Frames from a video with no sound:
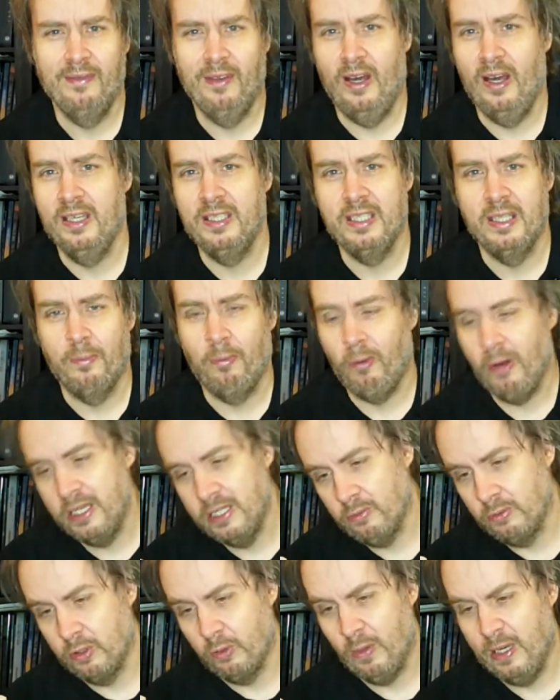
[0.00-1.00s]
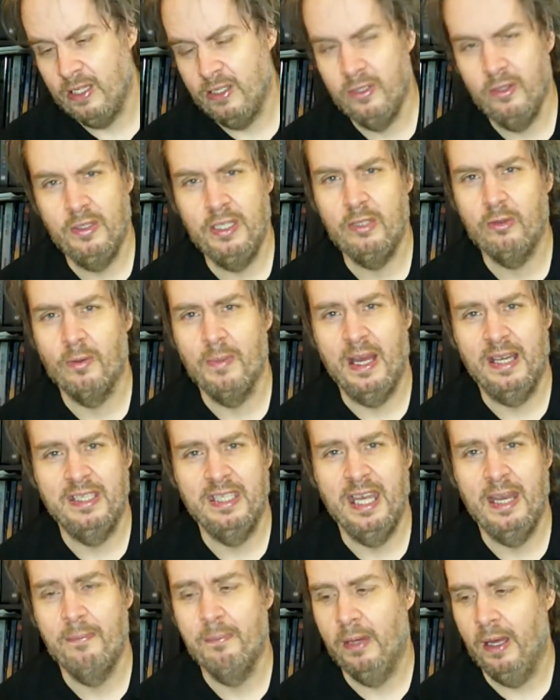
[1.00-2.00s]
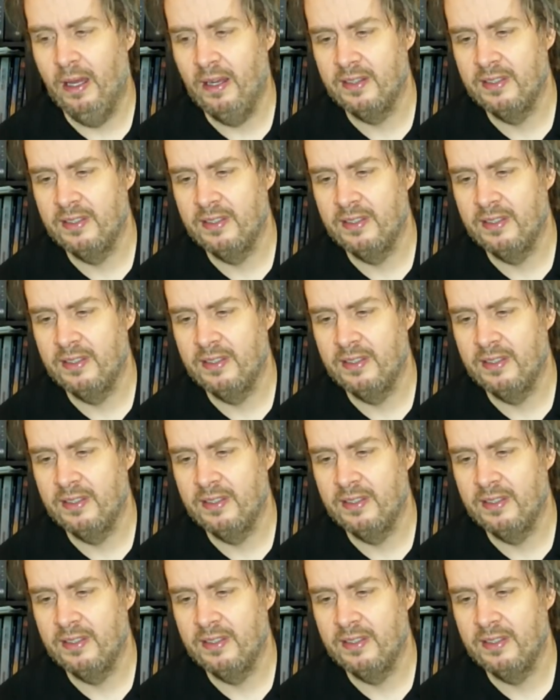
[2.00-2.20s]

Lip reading: honestly, the price was right too. These were about $10.